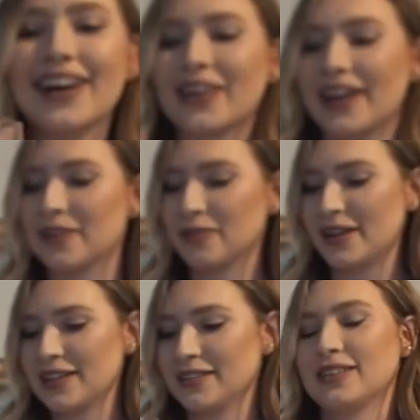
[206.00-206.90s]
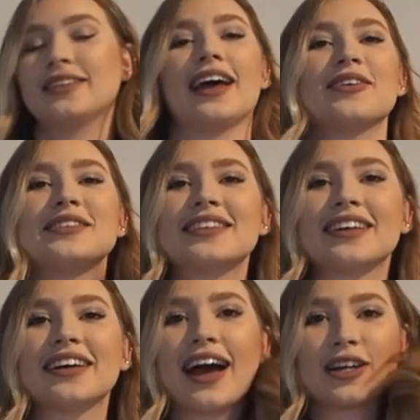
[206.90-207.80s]
Okay, ready? Now it's
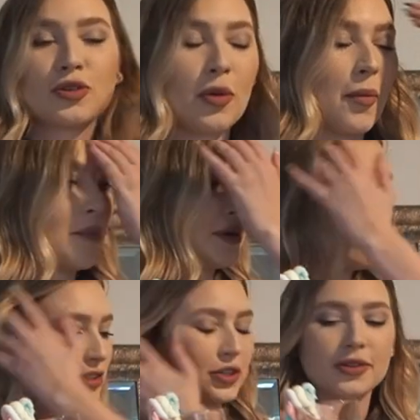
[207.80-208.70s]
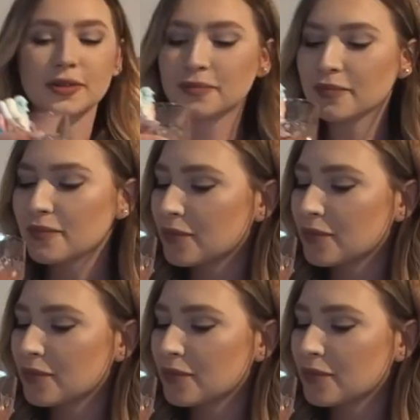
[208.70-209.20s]
the actual moment of truth. Mm.